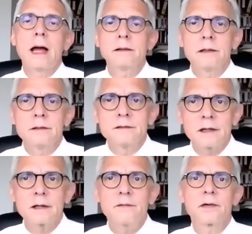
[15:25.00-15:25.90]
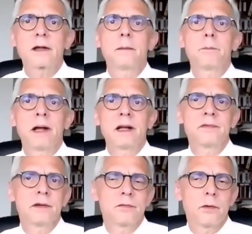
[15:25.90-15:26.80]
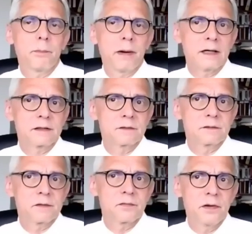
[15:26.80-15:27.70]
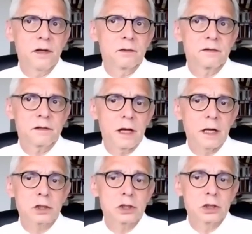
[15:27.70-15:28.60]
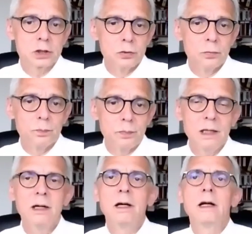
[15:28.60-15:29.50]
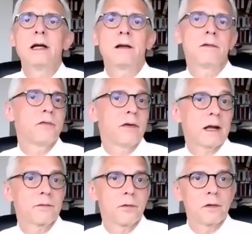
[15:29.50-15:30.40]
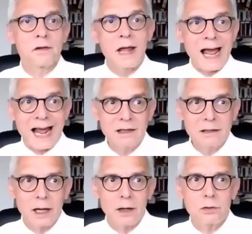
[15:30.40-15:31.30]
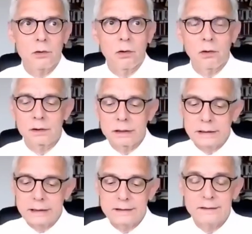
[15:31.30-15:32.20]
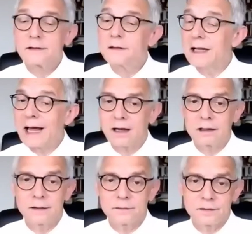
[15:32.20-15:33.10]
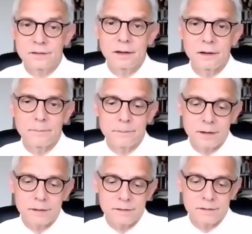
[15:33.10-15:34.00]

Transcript: and a significant benefit for patients with FIGO stage 2B. In fact, for the entire cohort, it is a negative uh,